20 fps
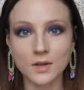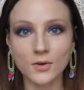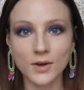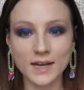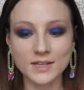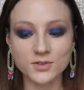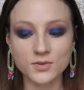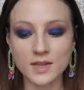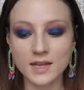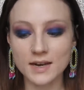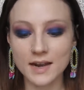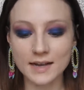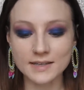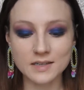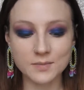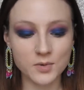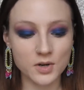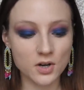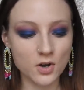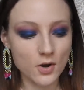Okay, so then next
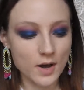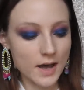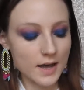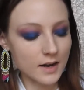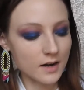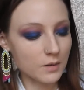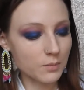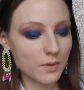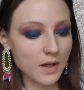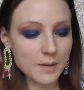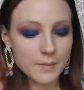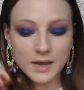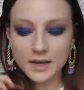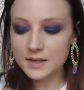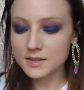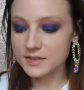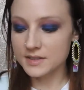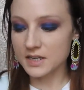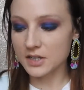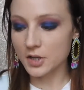I'm gonna go ahead and apply my
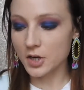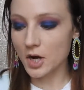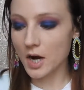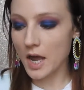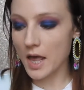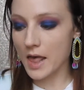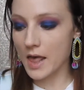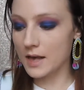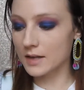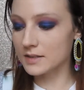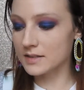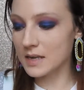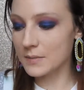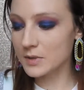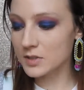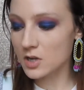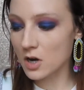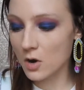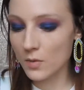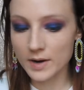concealer, and same
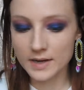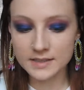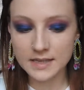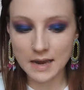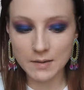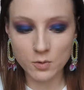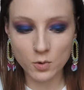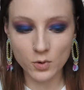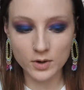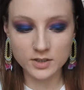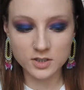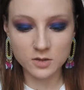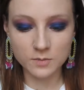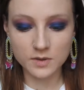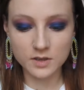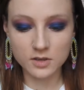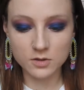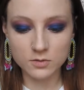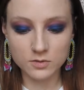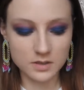as always, I'm going to be
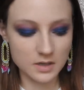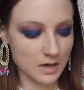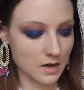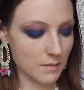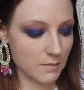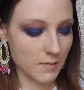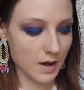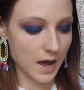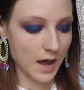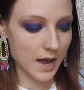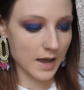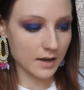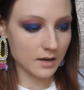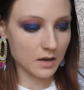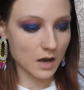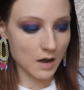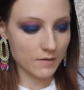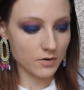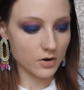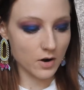using my
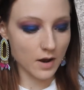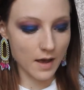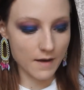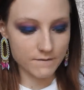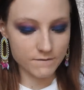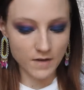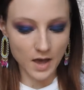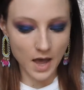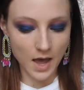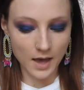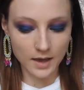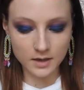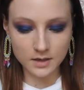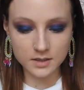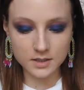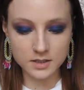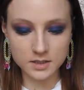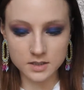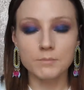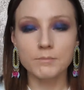Cover
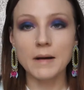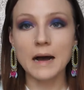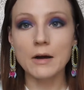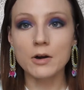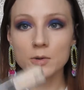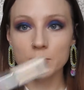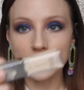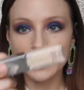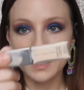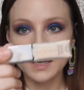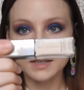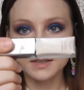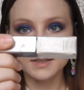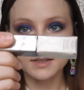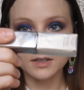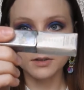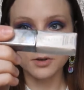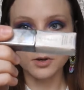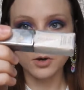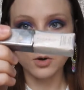FX Power Play
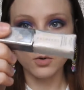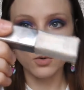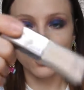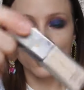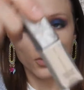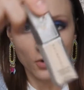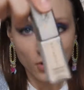Concealer